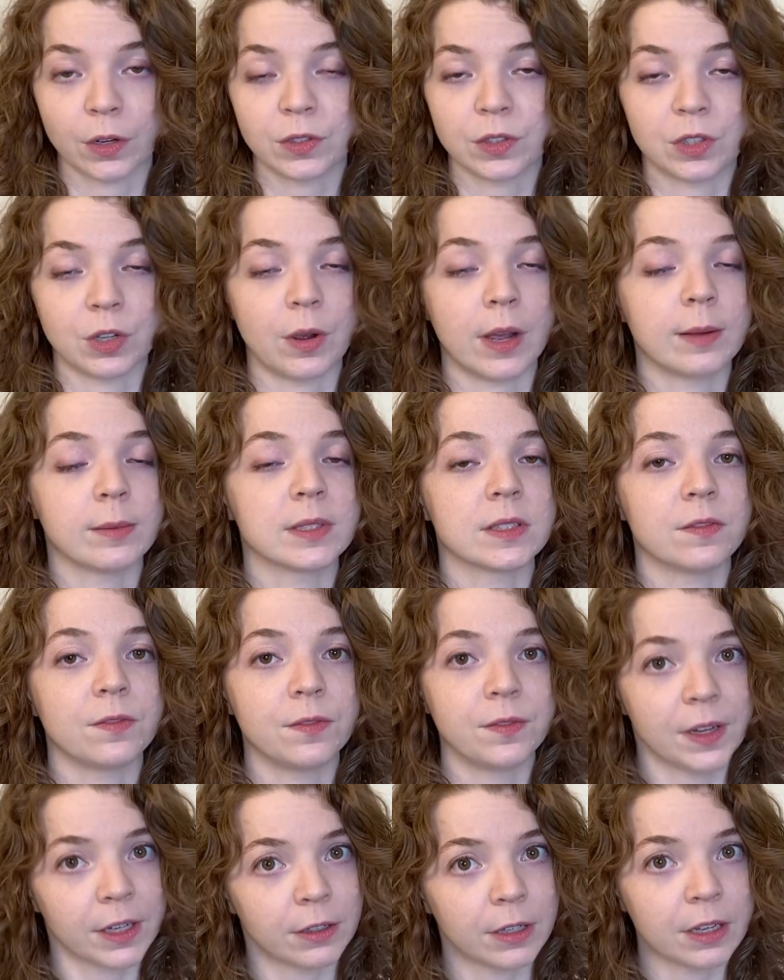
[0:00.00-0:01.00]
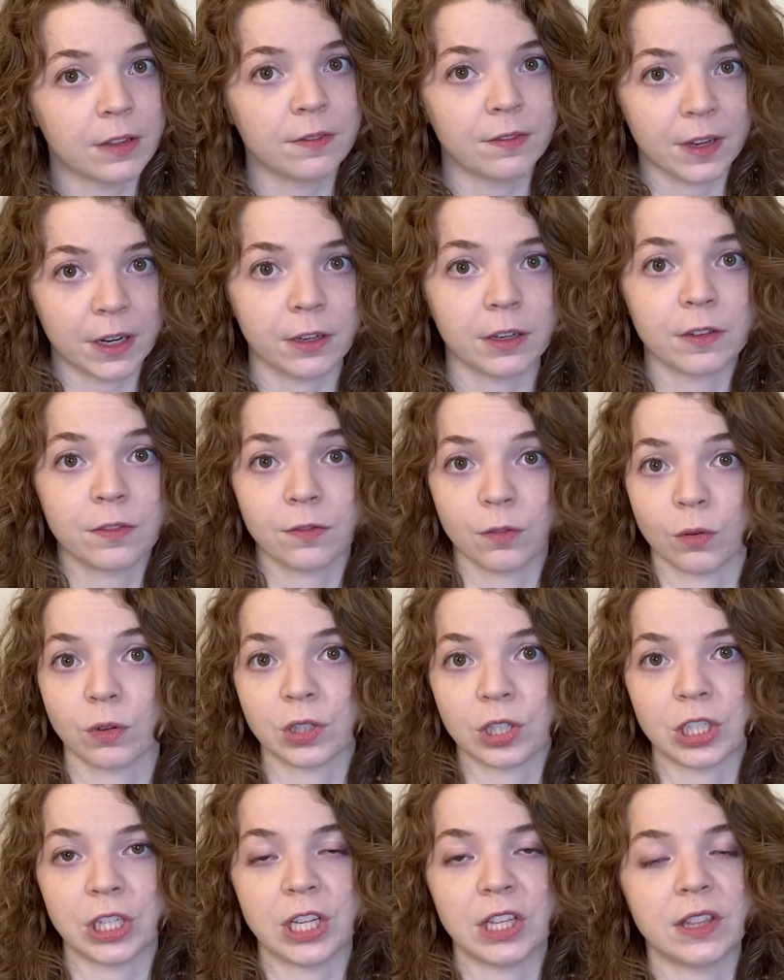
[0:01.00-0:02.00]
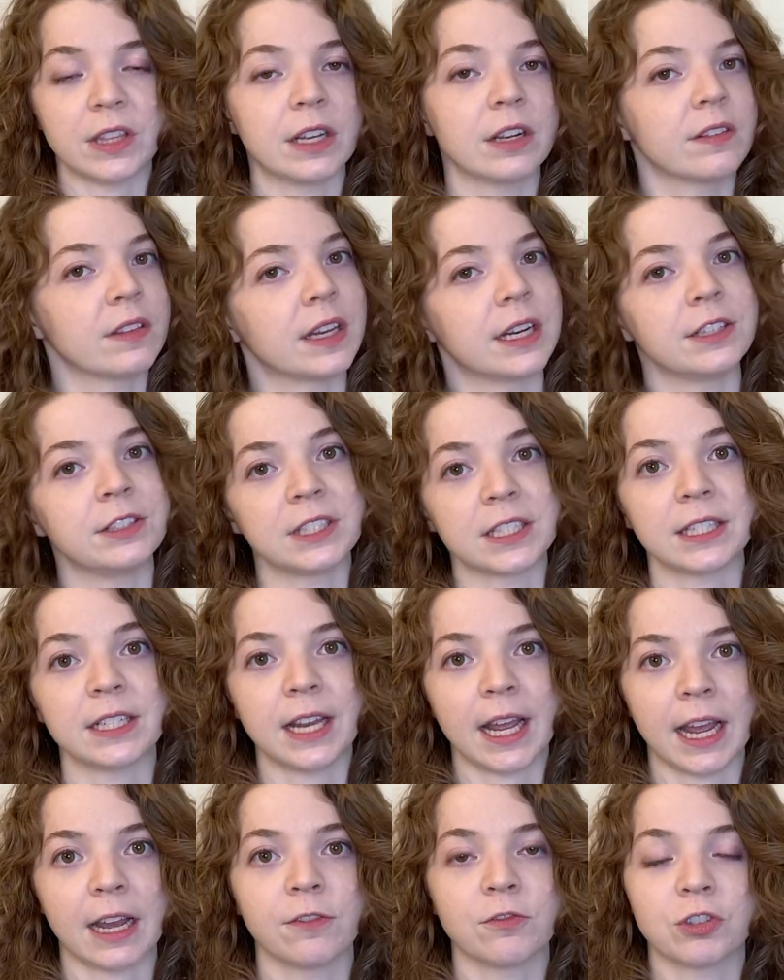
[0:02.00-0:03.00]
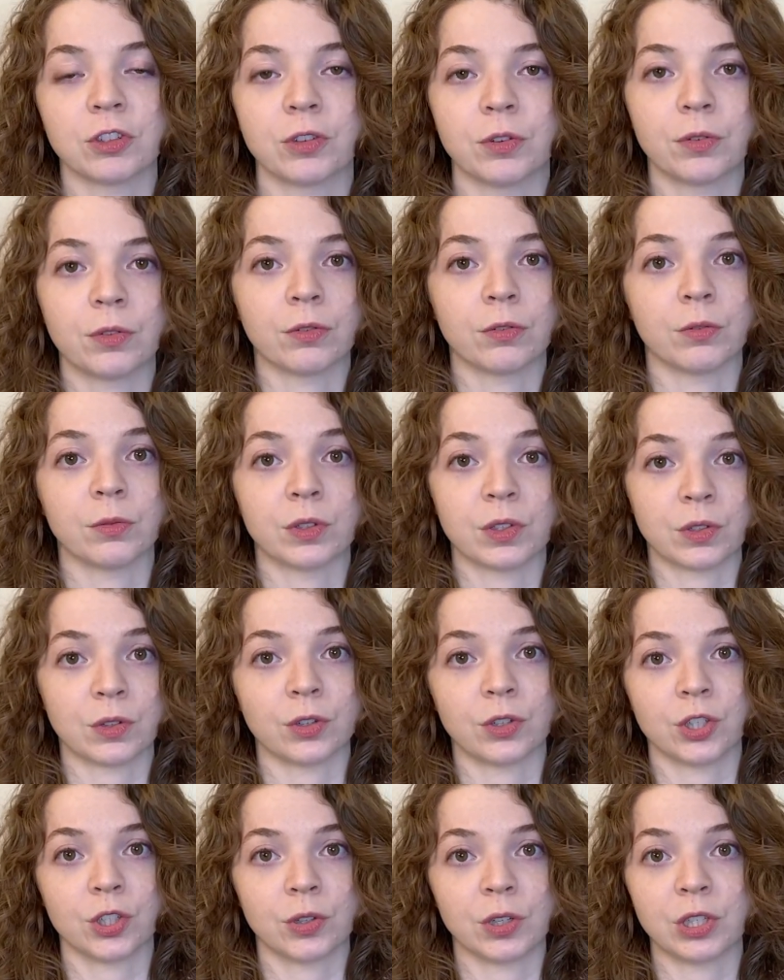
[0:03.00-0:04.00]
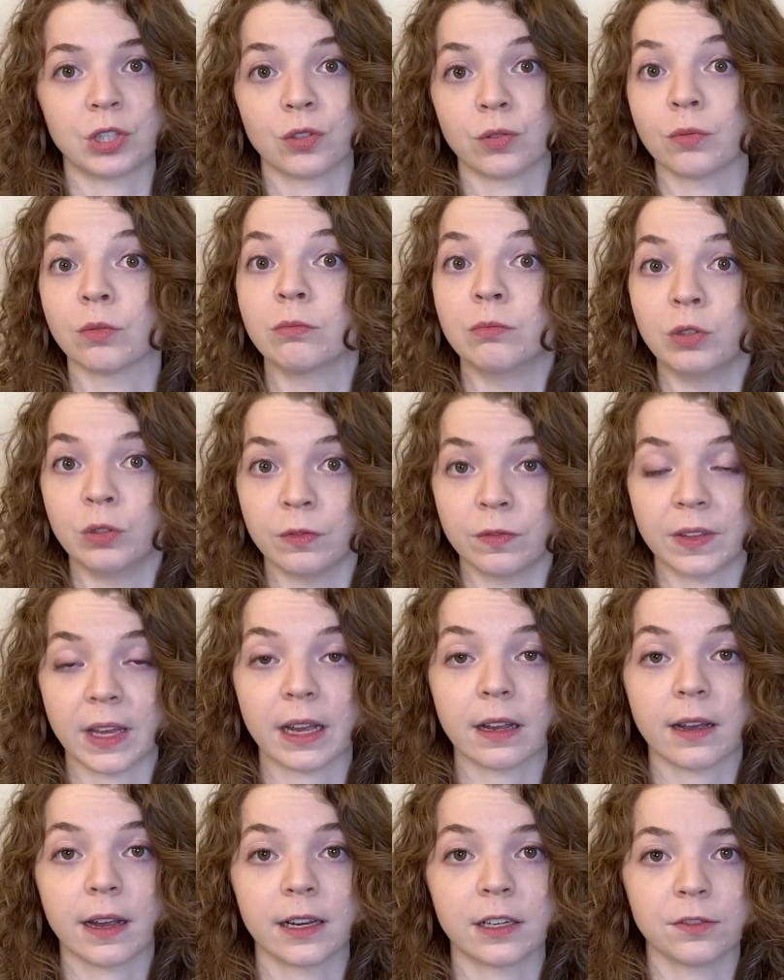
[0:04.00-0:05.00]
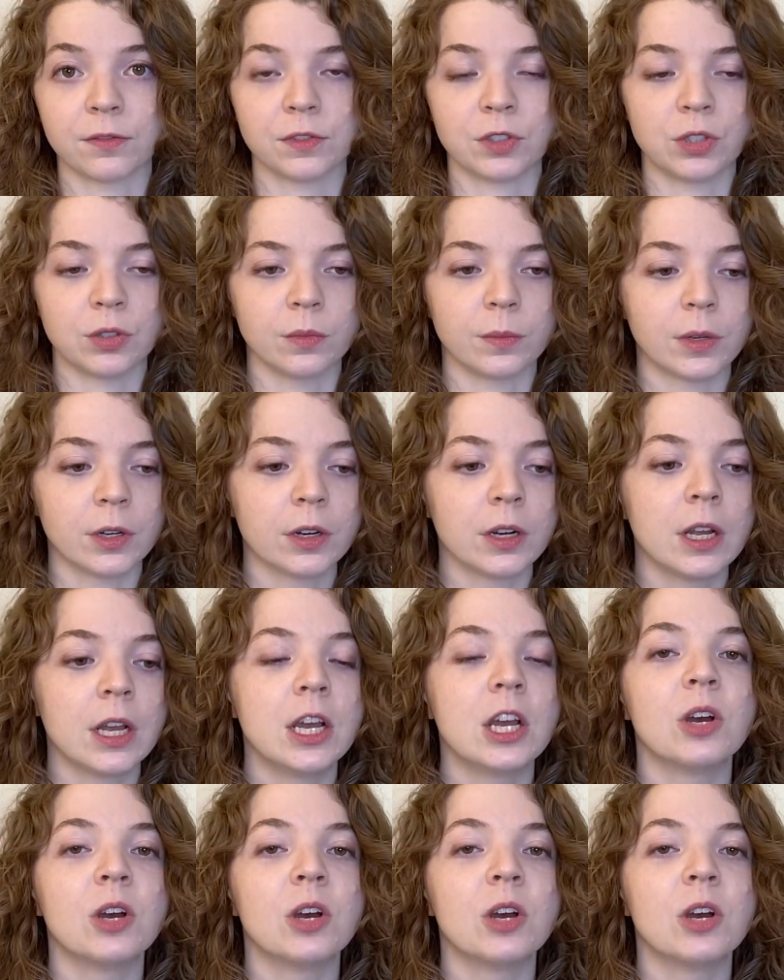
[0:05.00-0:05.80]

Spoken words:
so I was very fortunate there that I didn't have to go through a surgery to remove that kind of tumor.